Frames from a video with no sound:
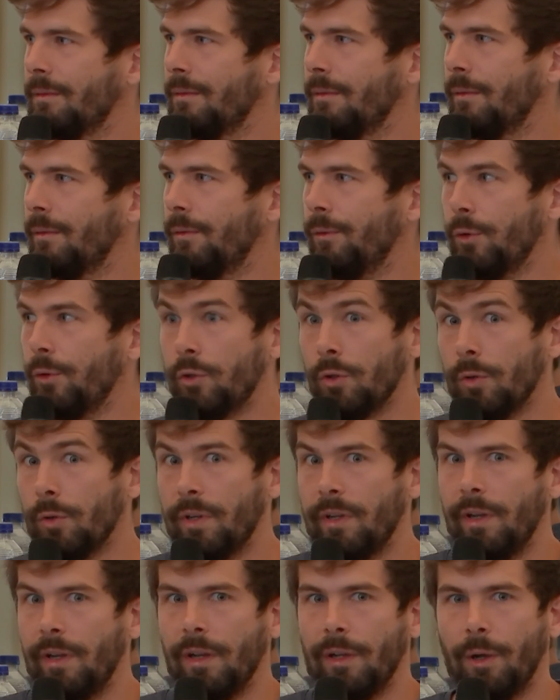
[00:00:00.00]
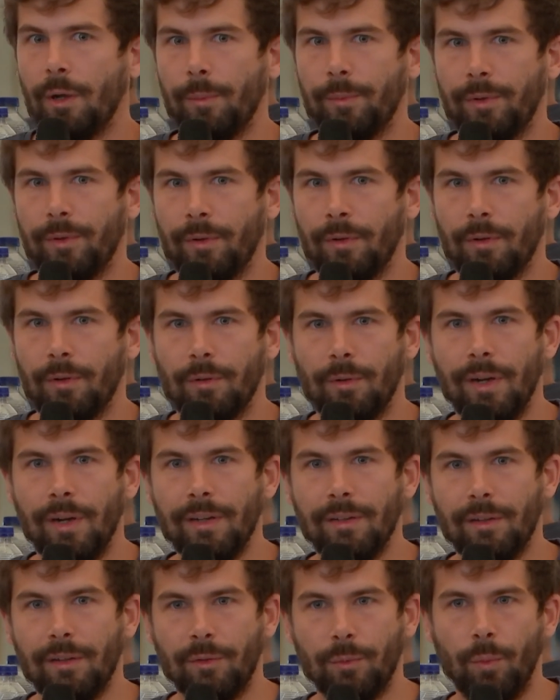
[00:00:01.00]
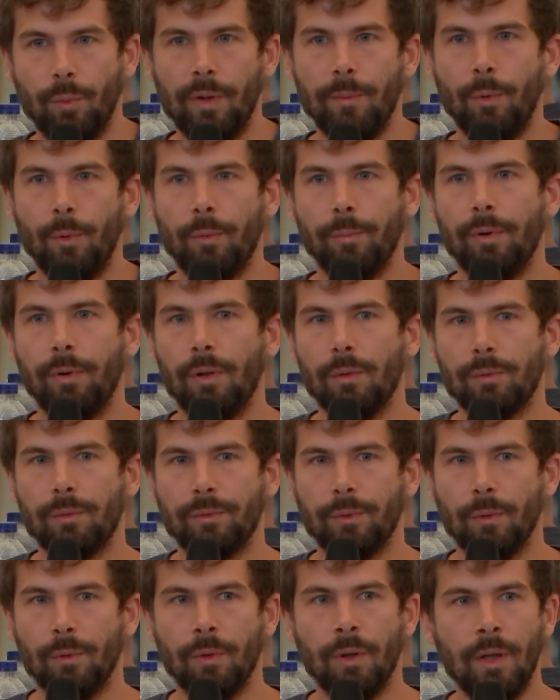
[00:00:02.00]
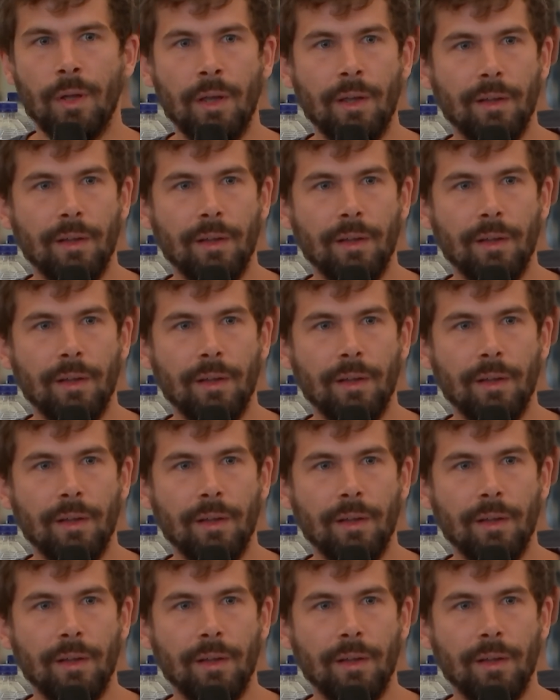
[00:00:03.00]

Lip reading: For sure the helicopter, right? It's way more powerful.